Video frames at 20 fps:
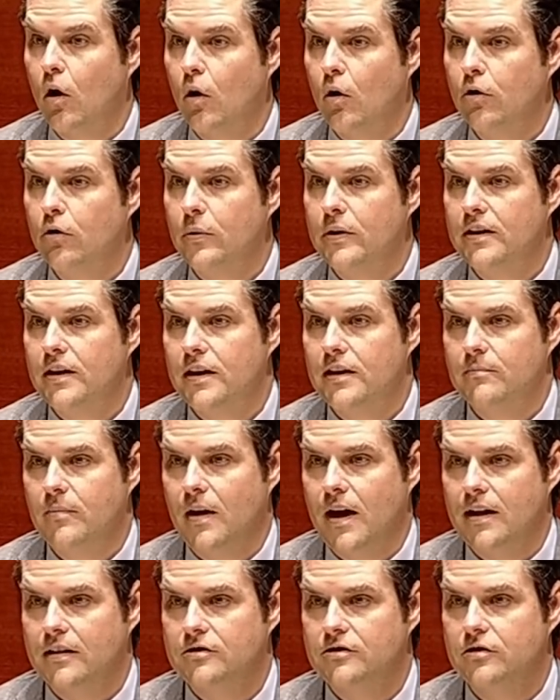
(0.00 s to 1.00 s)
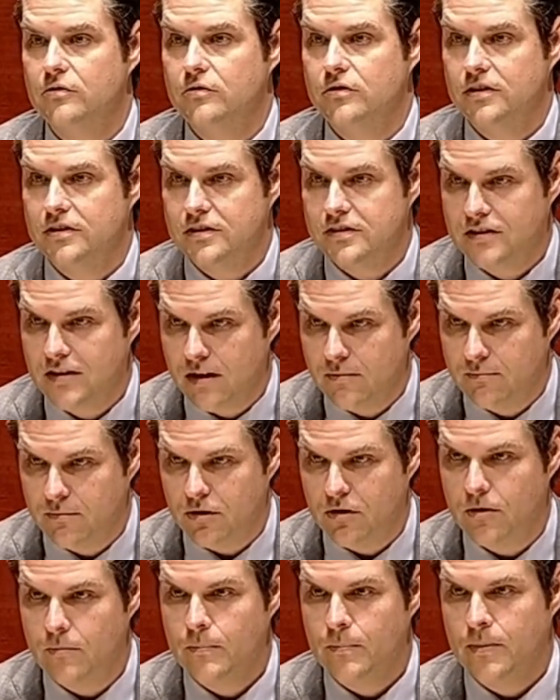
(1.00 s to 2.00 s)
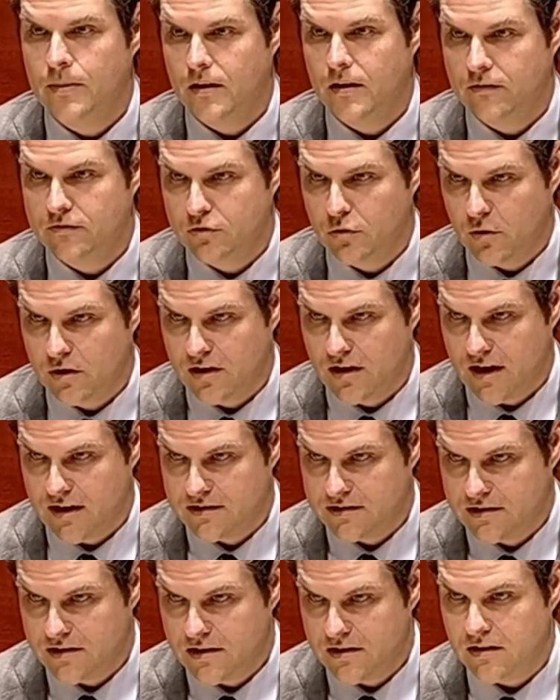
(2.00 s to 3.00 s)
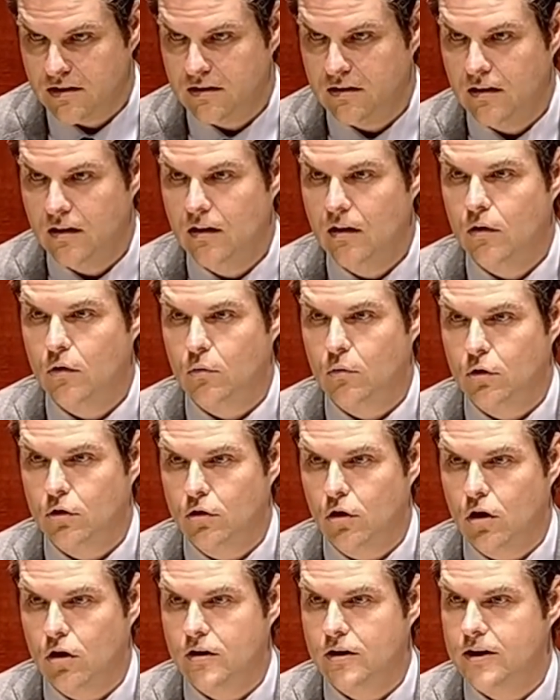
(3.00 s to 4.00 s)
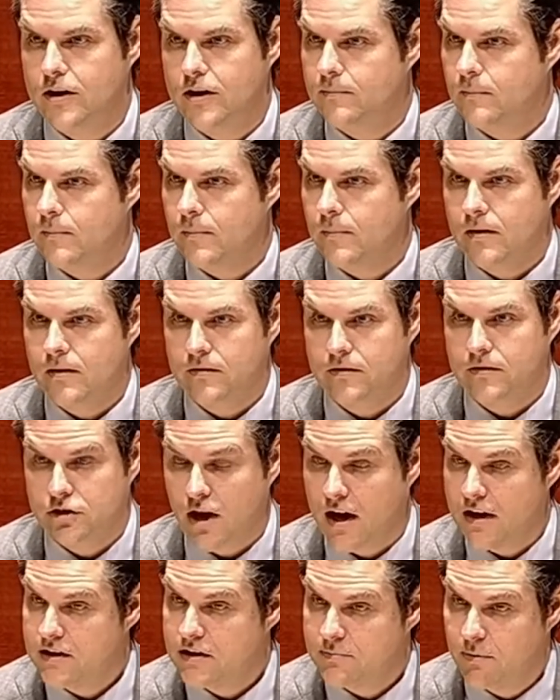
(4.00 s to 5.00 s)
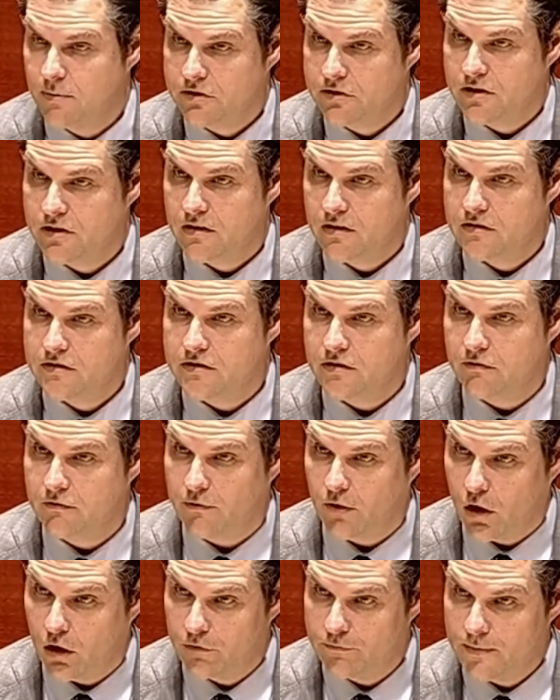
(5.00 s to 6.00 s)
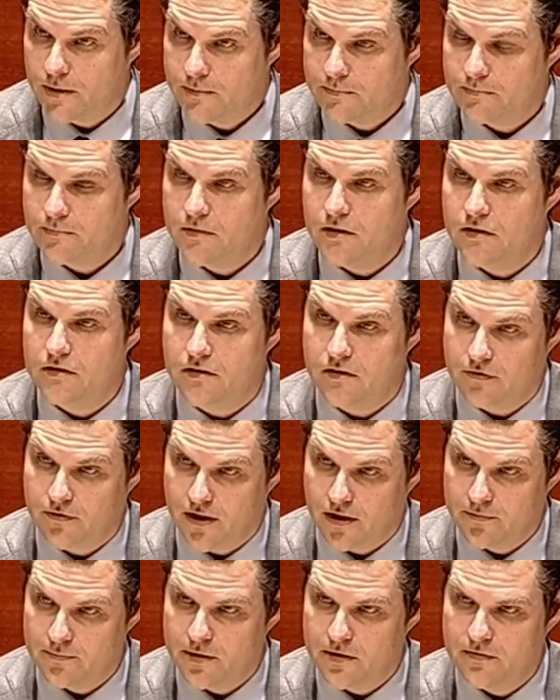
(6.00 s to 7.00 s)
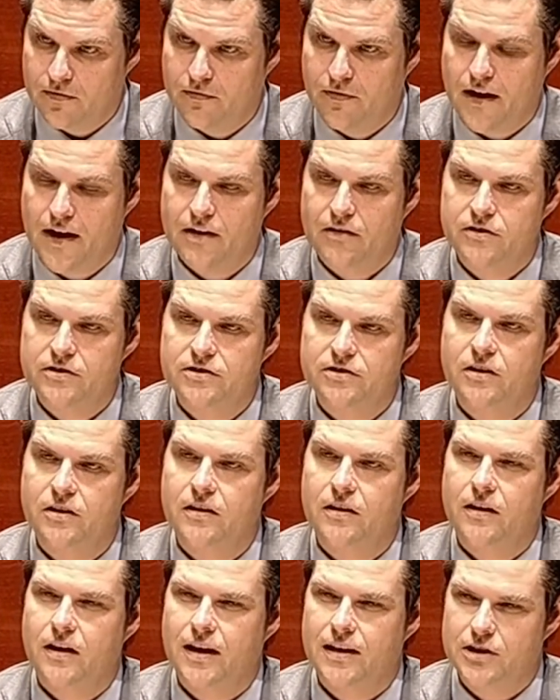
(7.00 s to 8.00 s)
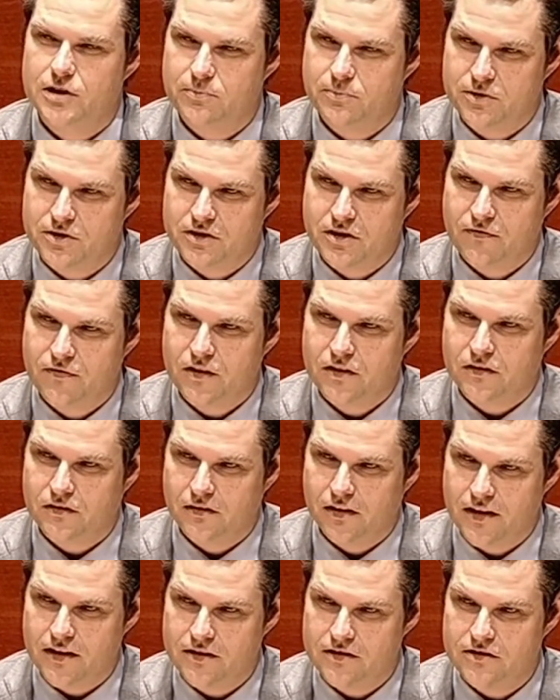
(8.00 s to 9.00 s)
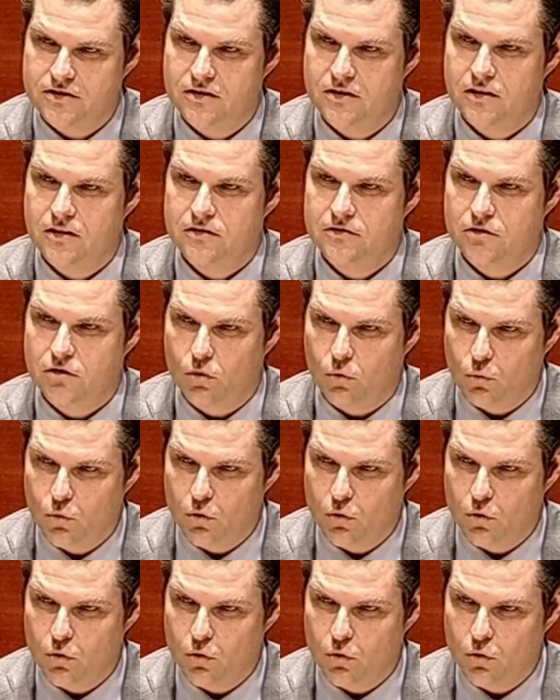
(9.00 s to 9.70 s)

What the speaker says: all the way dating back to December of 2019, regarding the Chinese military's involvement in the development of the virus and specific links to the